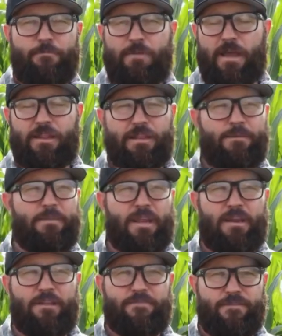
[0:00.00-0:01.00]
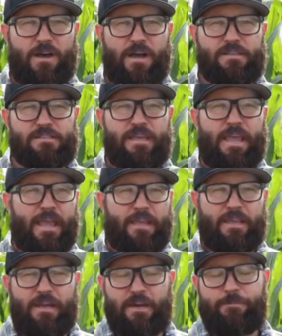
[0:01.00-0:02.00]
by eliminating phos
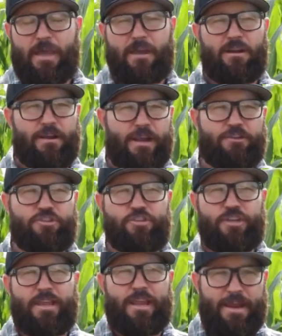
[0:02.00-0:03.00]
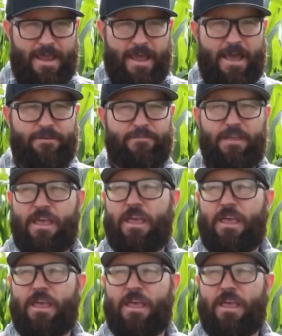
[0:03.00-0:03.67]
and cutting back our nitrogen in half.